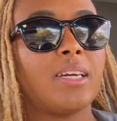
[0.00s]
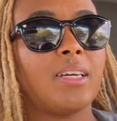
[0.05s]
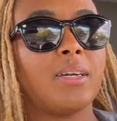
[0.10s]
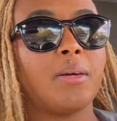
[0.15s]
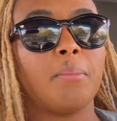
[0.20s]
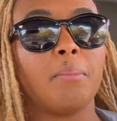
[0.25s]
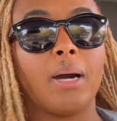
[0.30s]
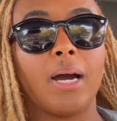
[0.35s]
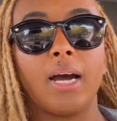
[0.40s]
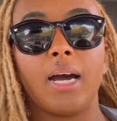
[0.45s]

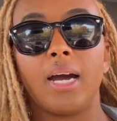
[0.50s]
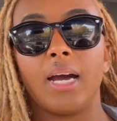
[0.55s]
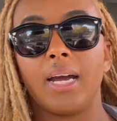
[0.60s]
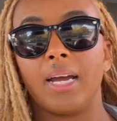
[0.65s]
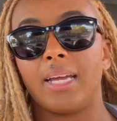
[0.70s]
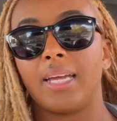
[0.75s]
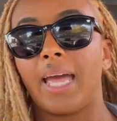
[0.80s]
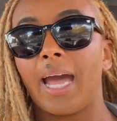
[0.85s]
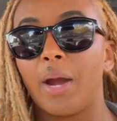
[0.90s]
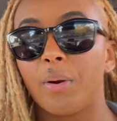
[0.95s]

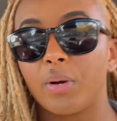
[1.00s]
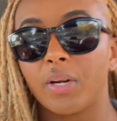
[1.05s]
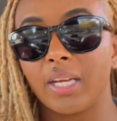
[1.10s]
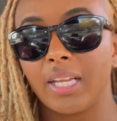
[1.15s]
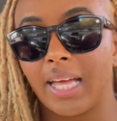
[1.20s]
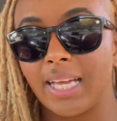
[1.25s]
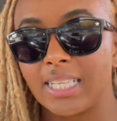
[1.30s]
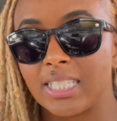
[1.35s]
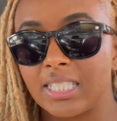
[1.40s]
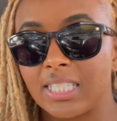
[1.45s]
my
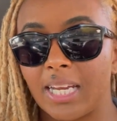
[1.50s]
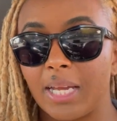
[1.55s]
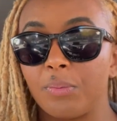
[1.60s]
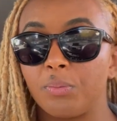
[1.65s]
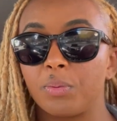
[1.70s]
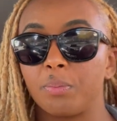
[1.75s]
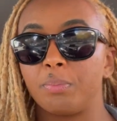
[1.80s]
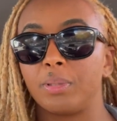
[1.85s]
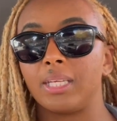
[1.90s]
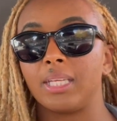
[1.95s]
hourglass shape
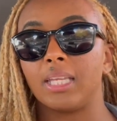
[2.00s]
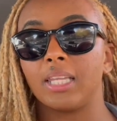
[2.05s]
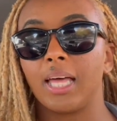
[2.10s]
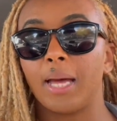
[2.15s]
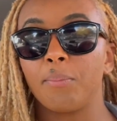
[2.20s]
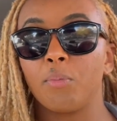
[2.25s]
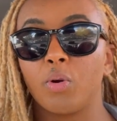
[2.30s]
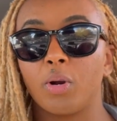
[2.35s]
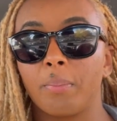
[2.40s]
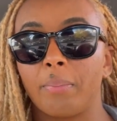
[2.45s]
would be a lot
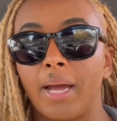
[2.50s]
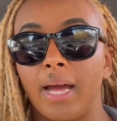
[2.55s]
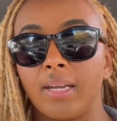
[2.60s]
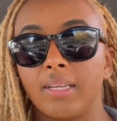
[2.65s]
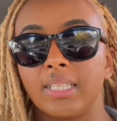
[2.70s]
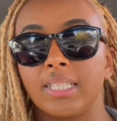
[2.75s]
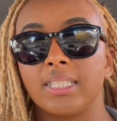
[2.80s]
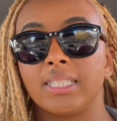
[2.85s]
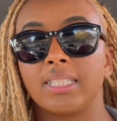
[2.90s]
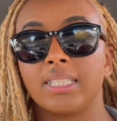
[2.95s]
more
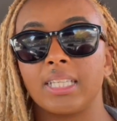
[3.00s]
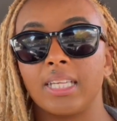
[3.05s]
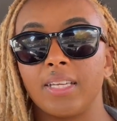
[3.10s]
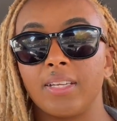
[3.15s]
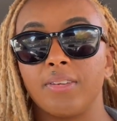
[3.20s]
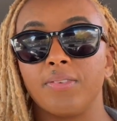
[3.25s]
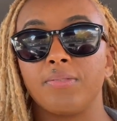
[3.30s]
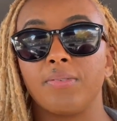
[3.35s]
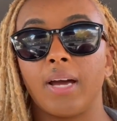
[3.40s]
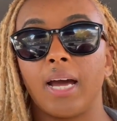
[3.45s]
balanced
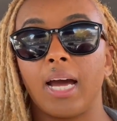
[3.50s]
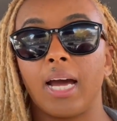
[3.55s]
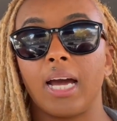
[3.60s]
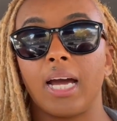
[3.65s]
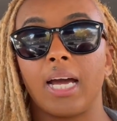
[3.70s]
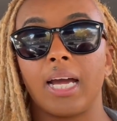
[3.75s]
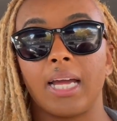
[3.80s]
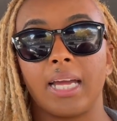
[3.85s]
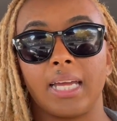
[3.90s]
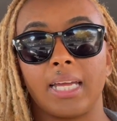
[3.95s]
if
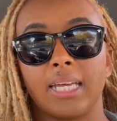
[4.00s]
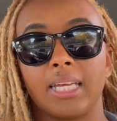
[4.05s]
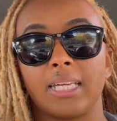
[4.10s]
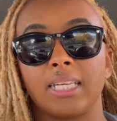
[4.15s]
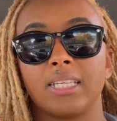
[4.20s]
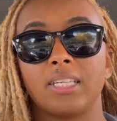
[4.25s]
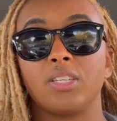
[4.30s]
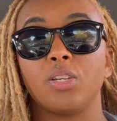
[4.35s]
I,